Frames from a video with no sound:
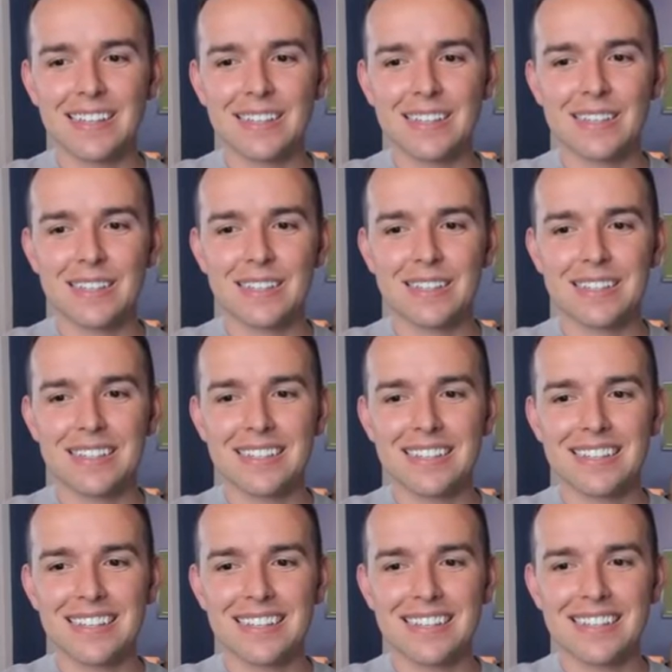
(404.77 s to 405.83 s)

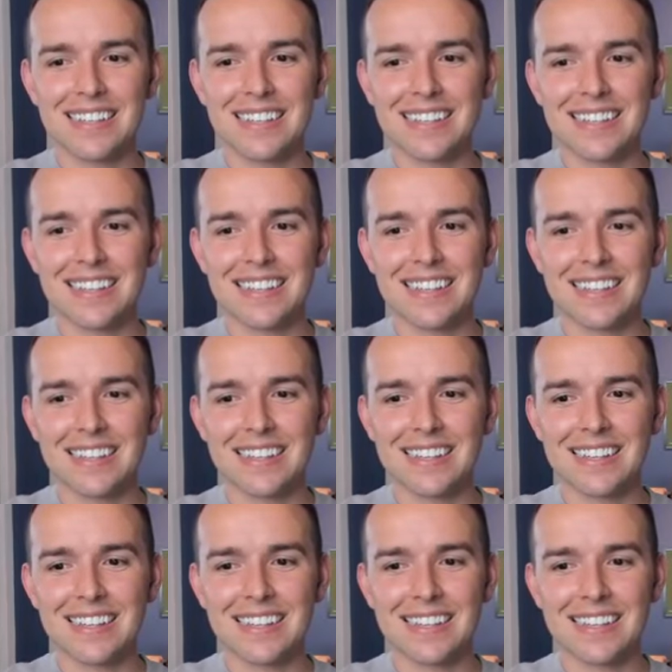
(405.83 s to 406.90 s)

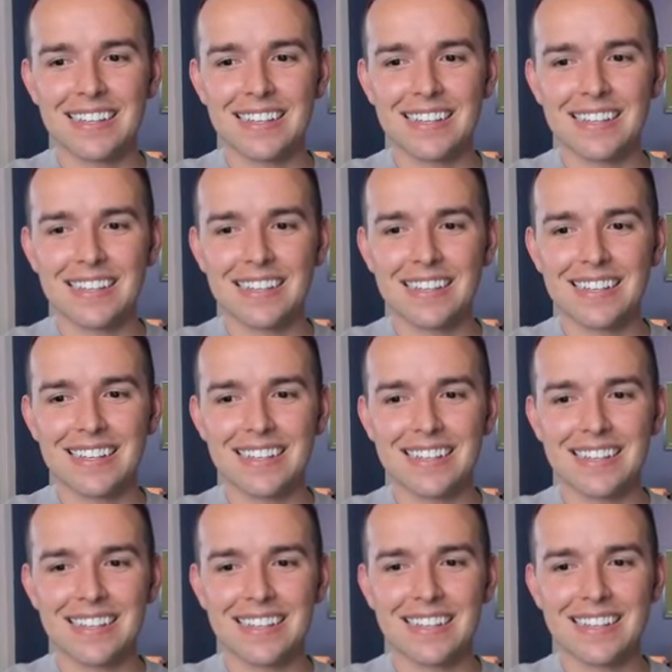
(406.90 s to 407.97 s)

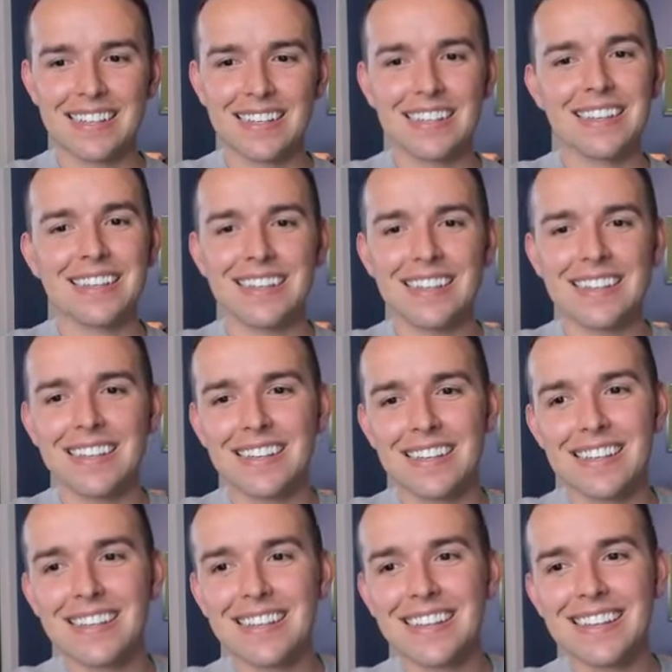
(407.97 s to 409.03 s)

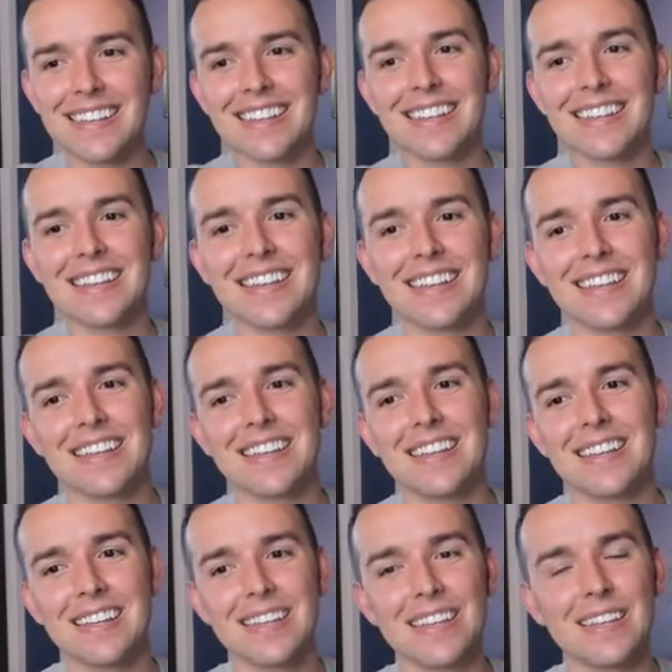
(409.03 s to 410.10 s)

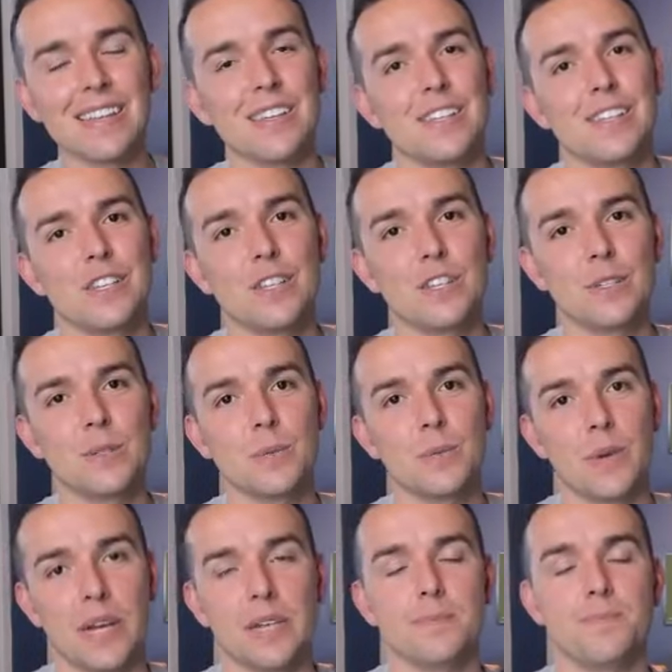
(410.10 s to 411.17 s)

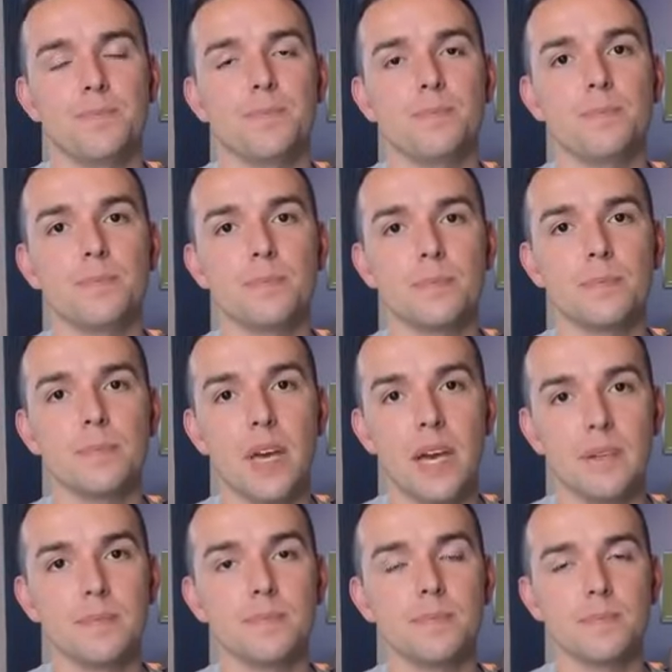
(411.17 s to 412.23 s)

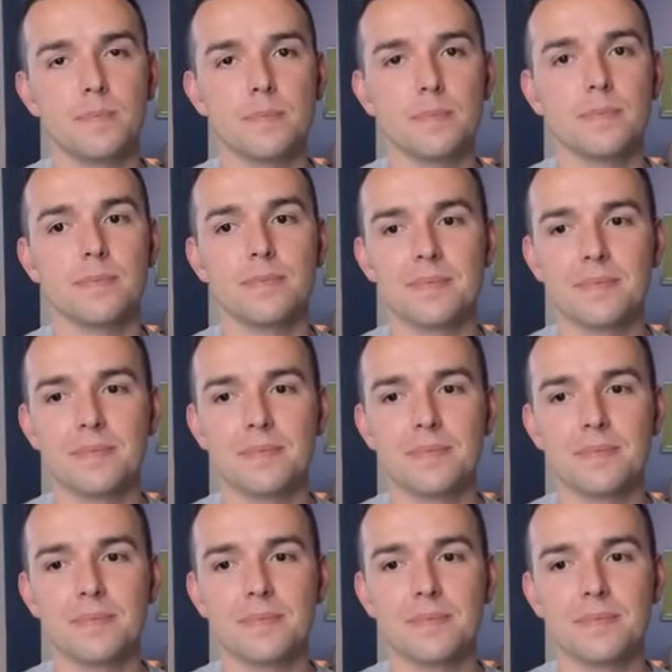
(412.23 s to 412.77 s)
No words are spoken by the person on screen.